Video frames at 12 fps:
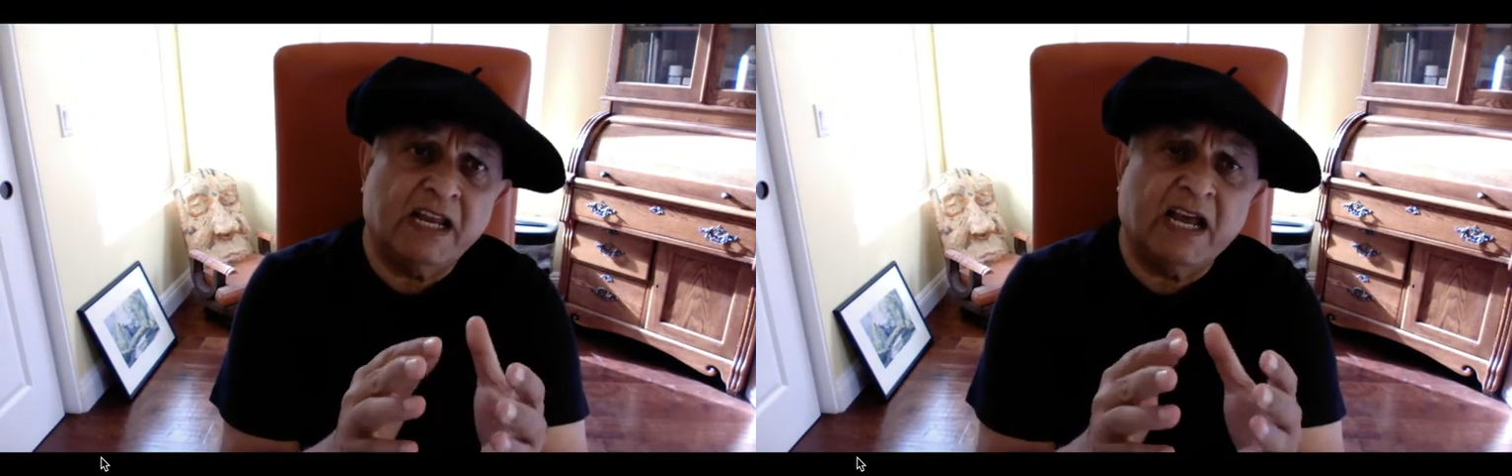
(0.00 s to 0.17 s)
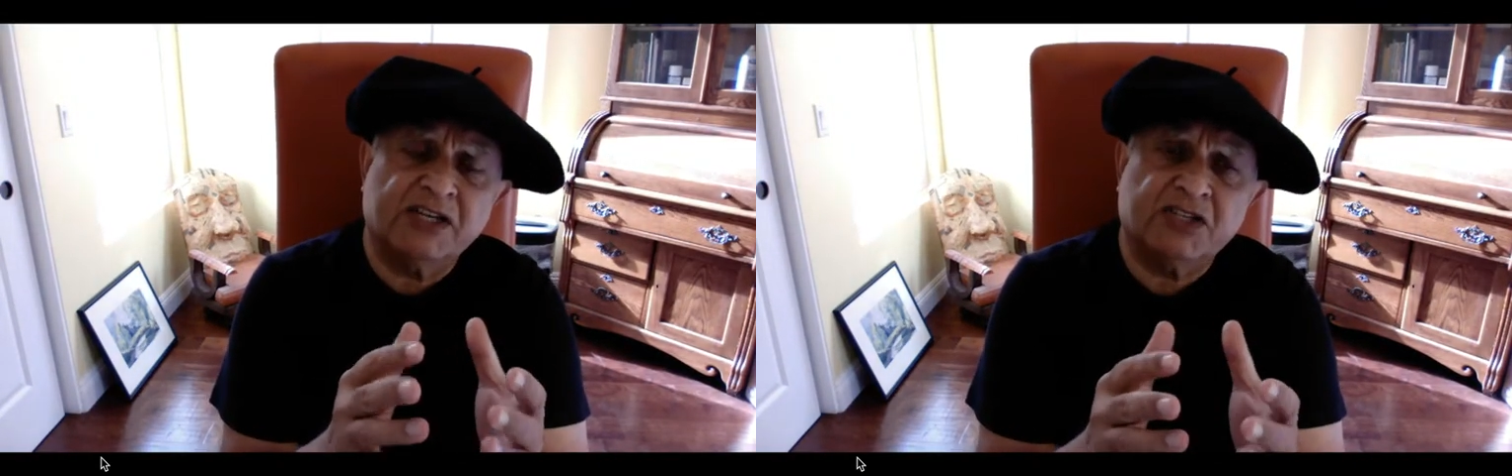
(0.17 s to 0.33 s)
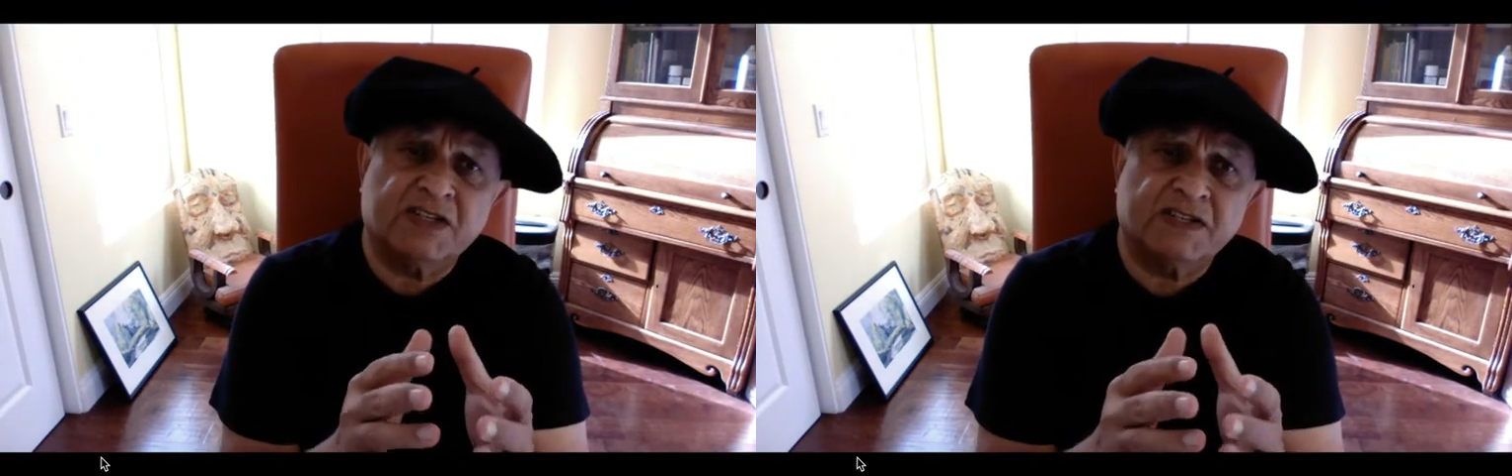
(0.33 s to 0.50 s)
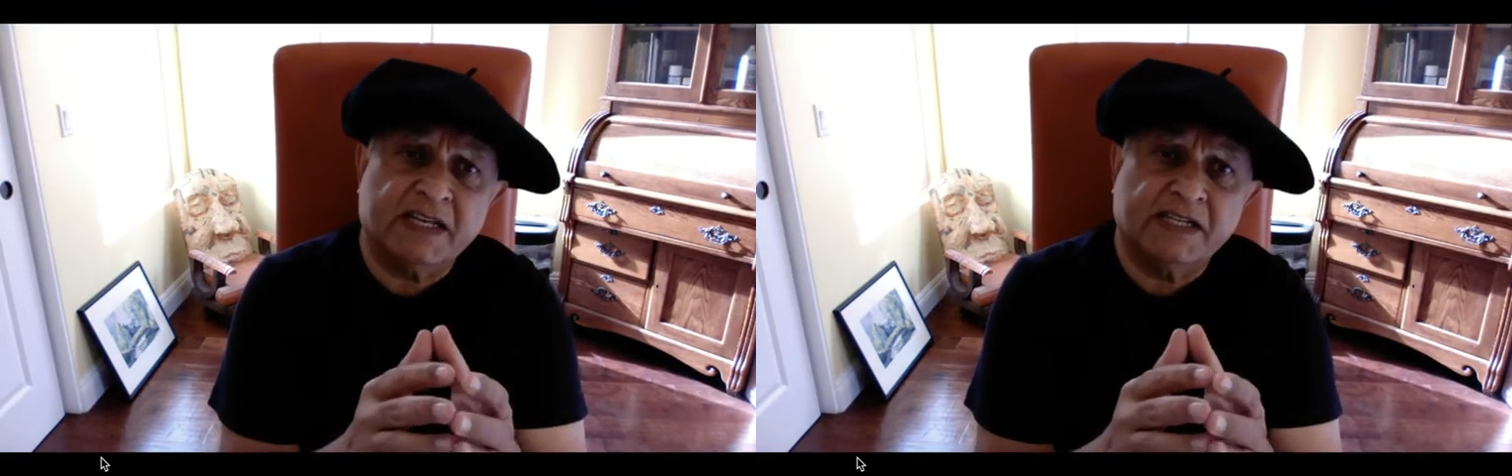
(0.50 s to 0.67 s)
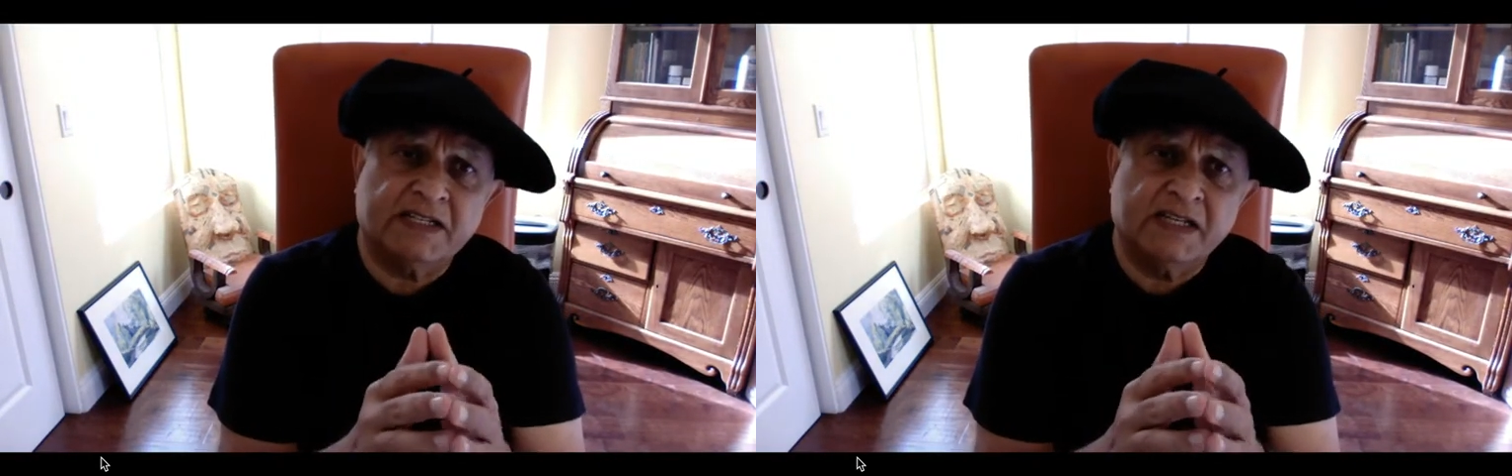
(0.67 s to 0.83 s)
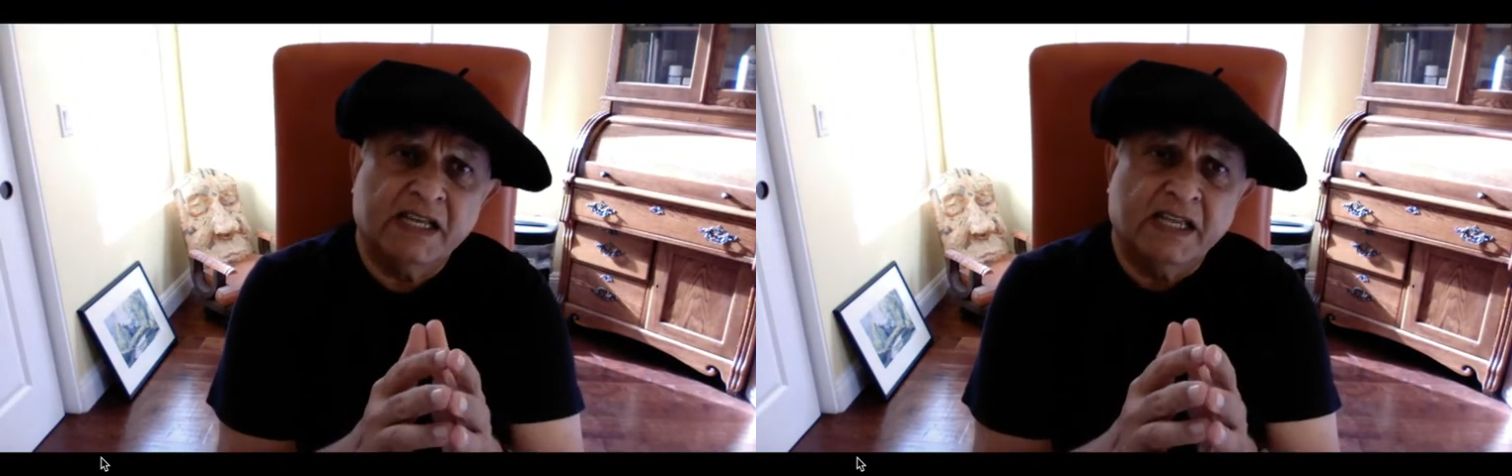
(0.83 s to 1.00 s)
large
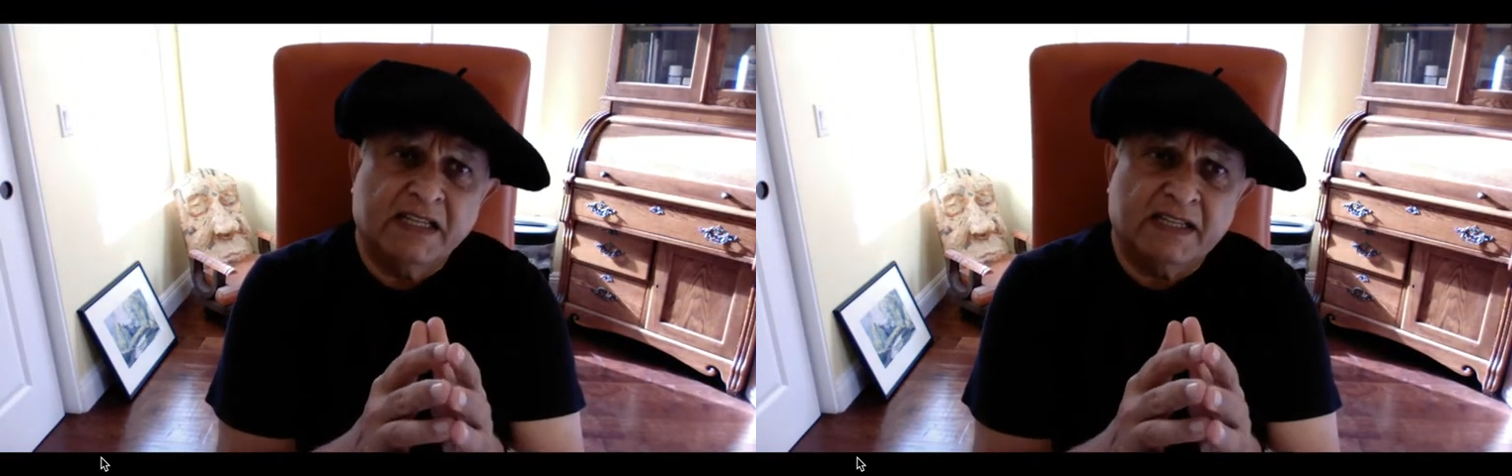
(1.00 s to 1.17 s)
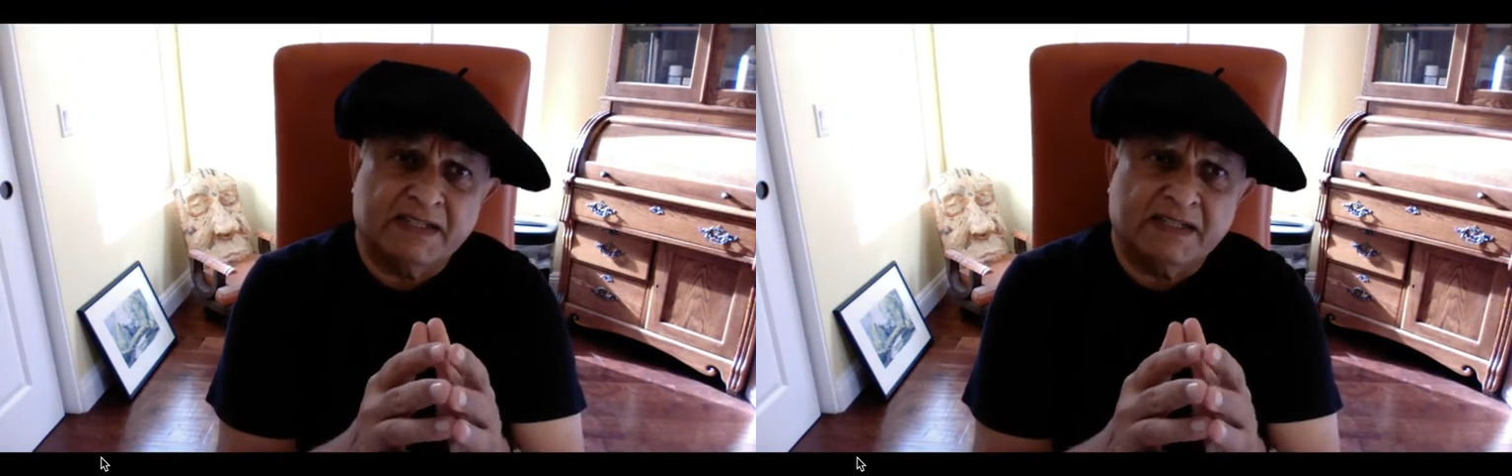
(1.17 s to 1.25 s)
extent, that's